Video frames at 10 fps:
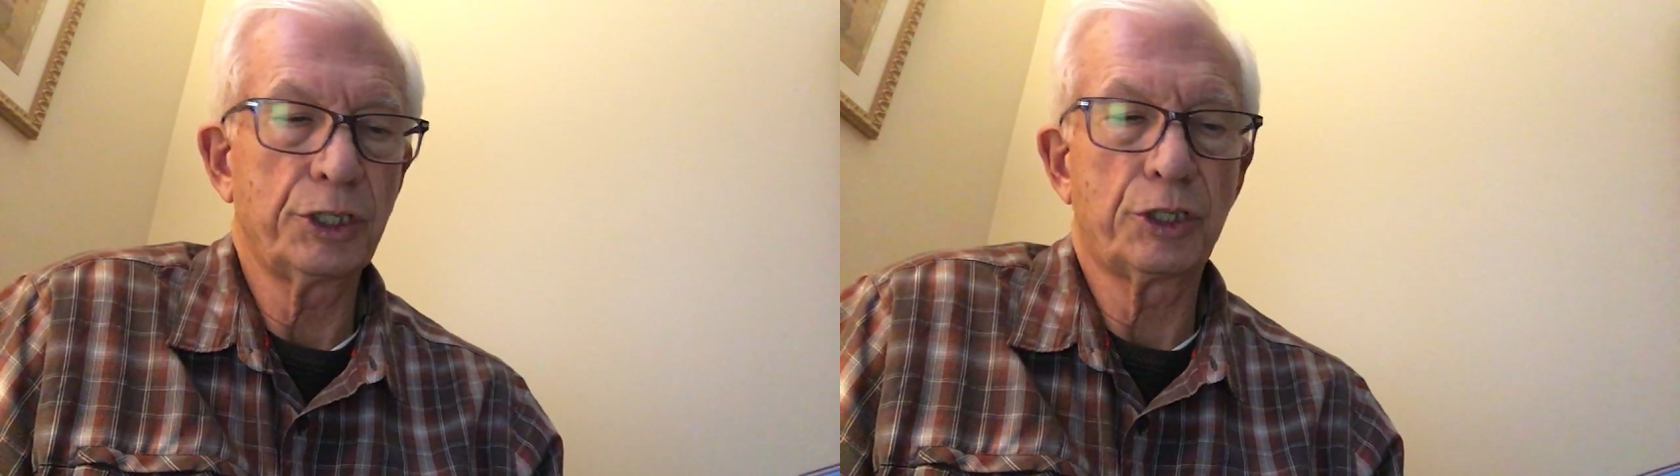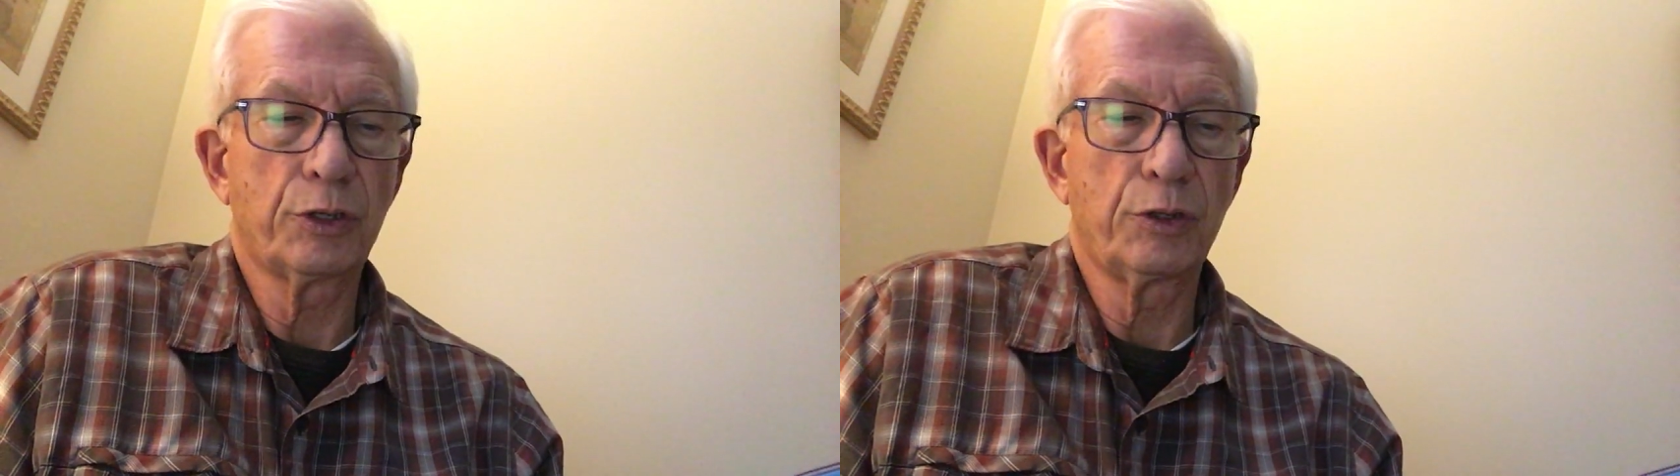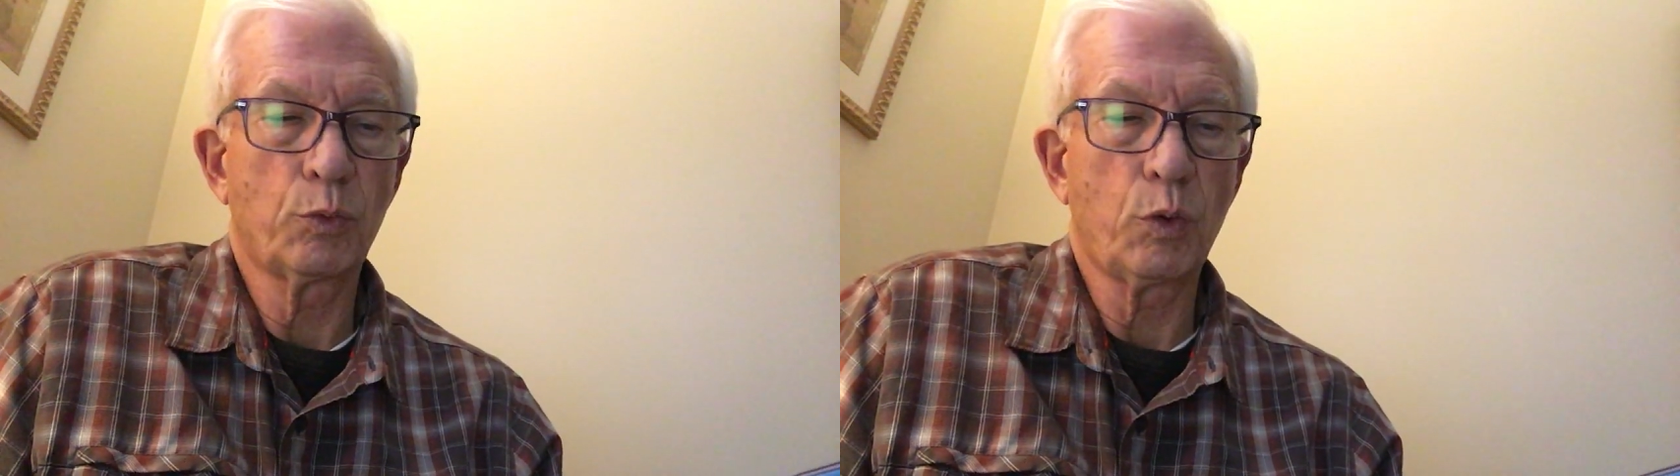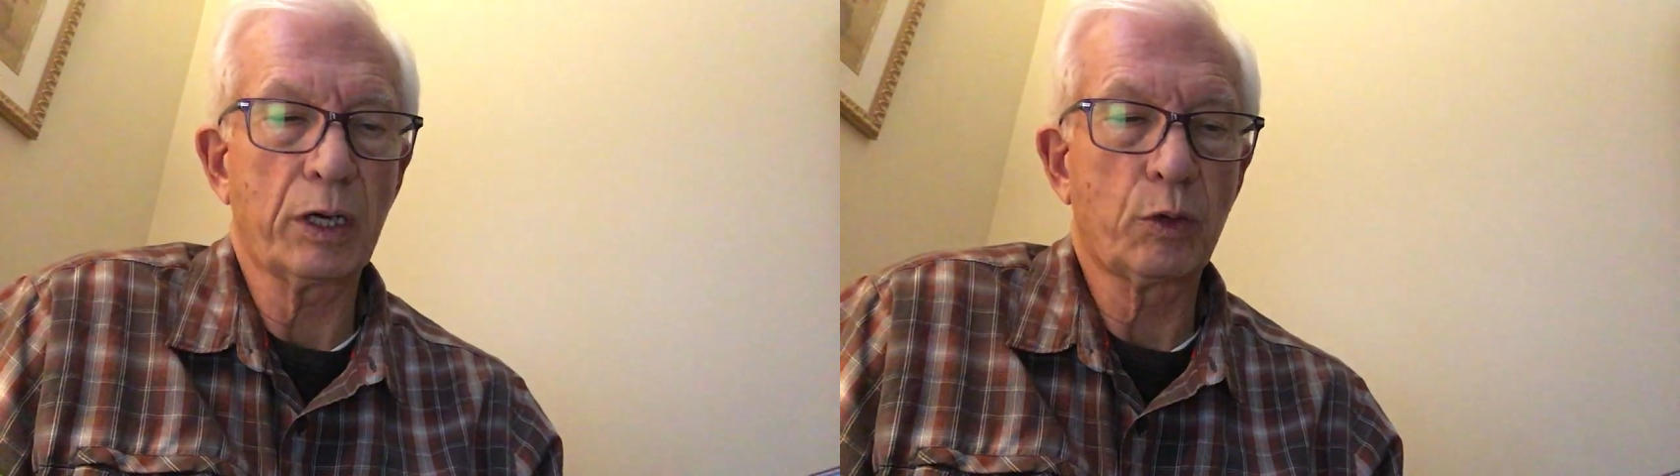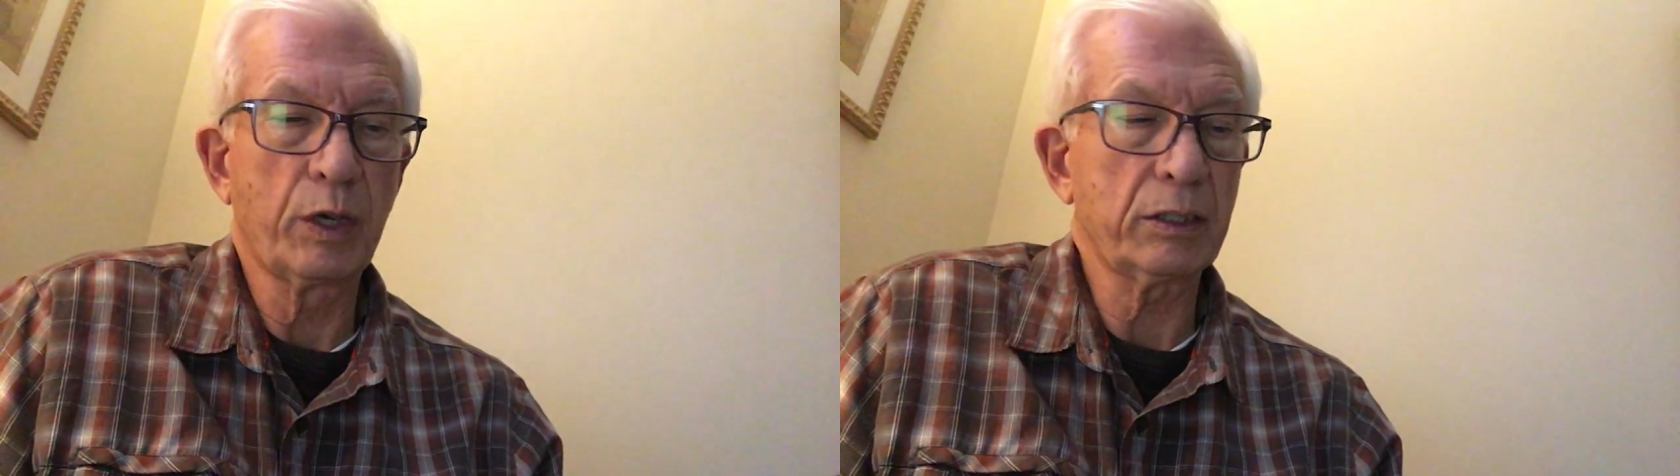couldn't
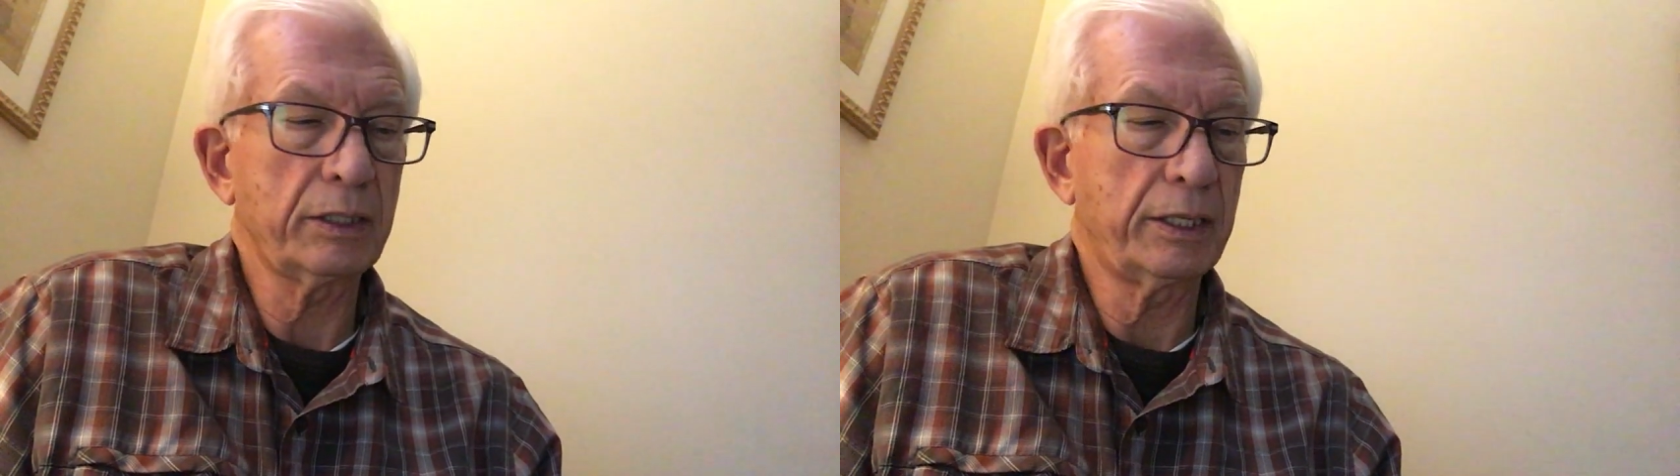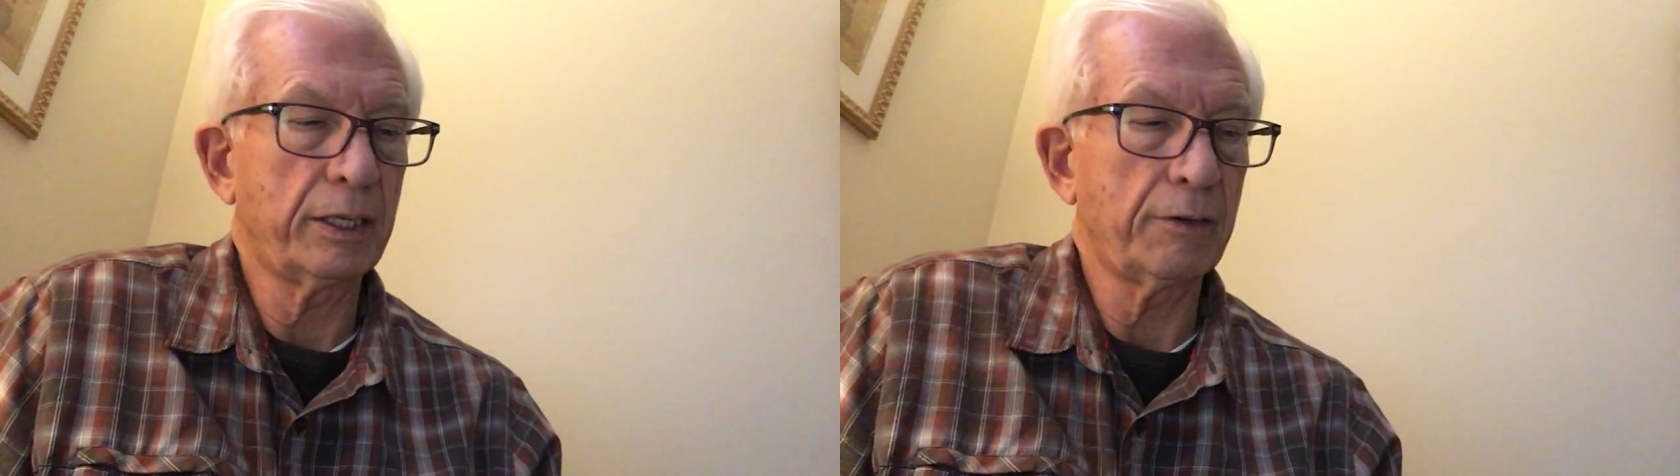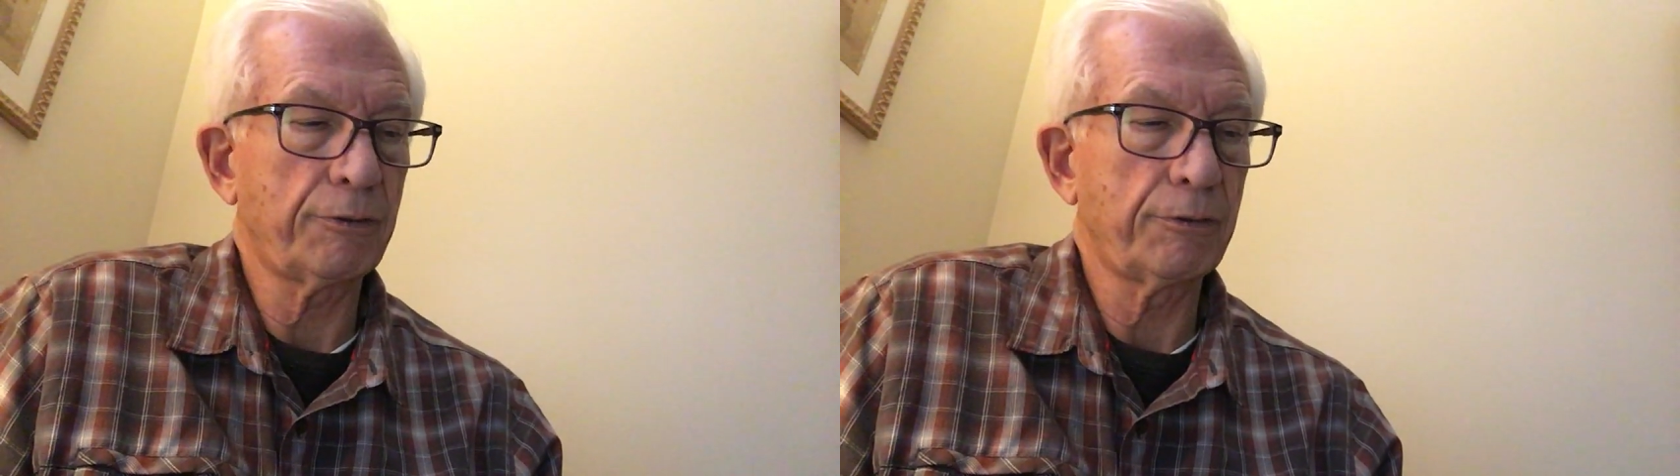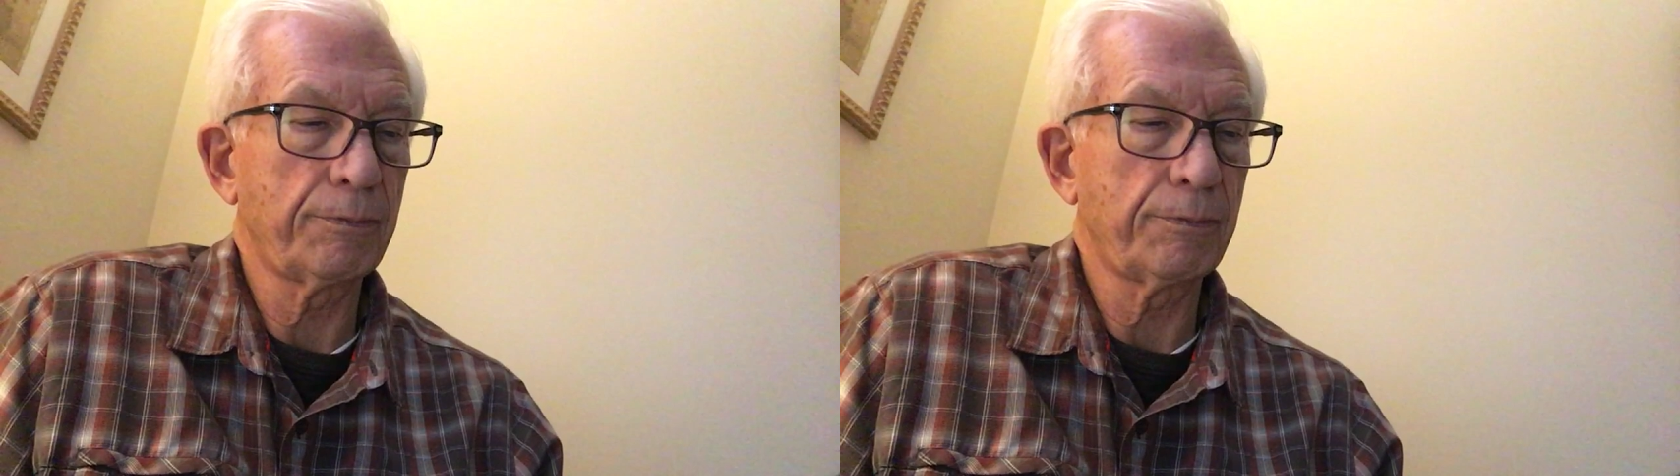walk quickly enough.